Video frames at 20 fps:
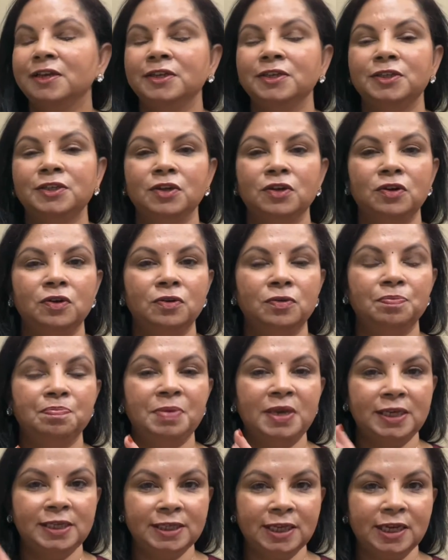So
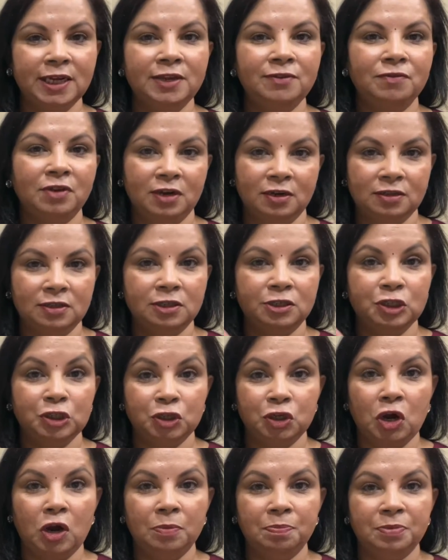basically where this
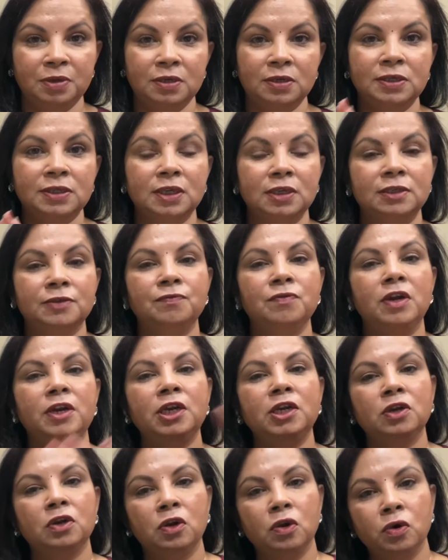shop is, it's
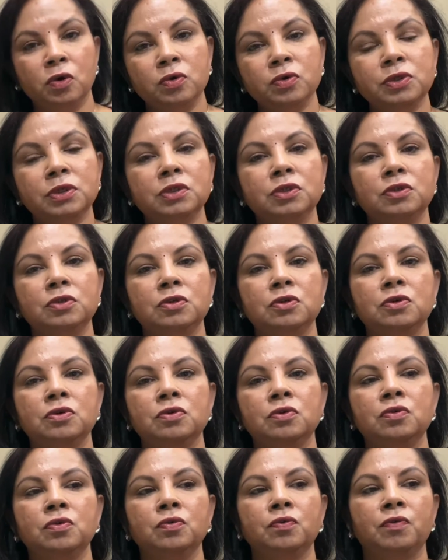very close
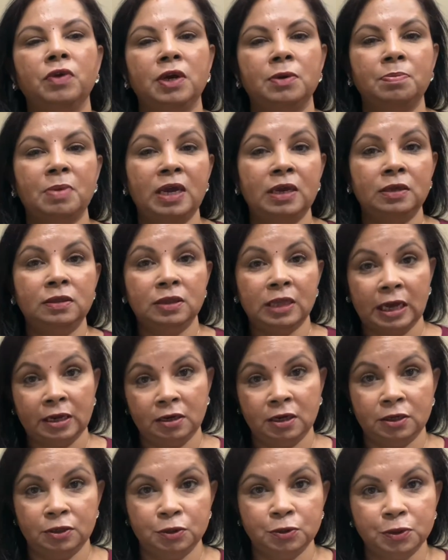to where my
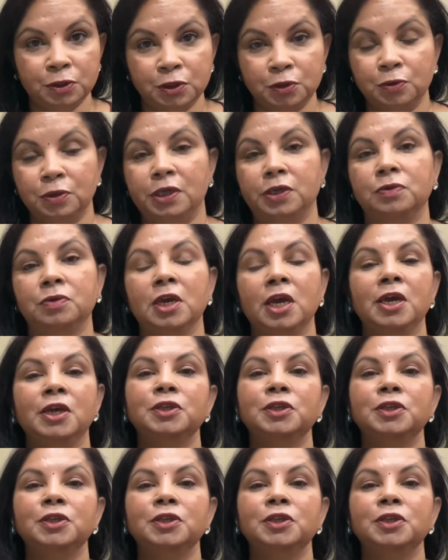Nana used to live.